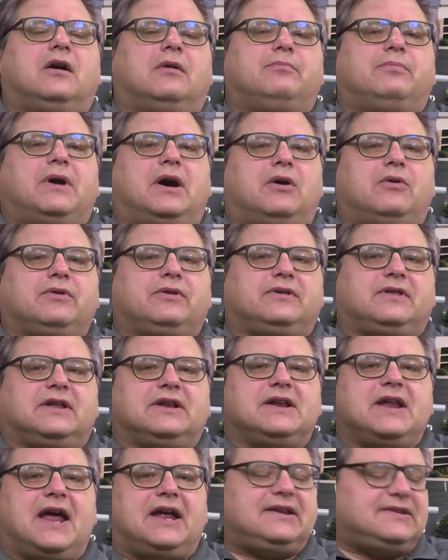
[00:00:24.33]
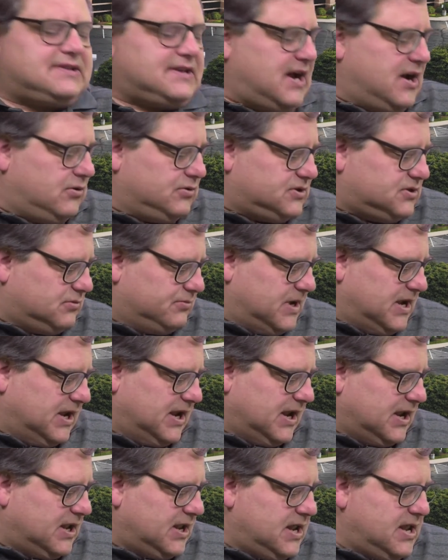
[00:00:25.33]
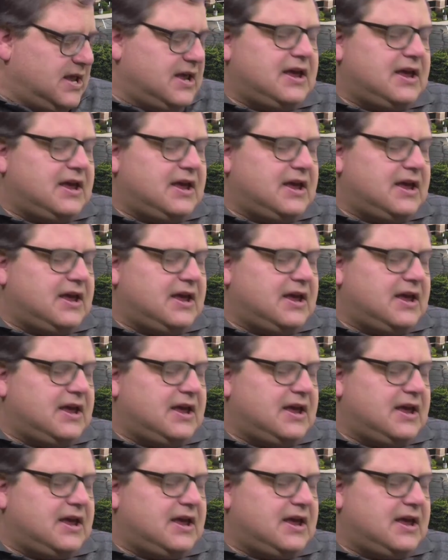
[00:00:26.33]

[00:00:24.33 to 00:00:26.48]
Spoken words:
about the next council meeting.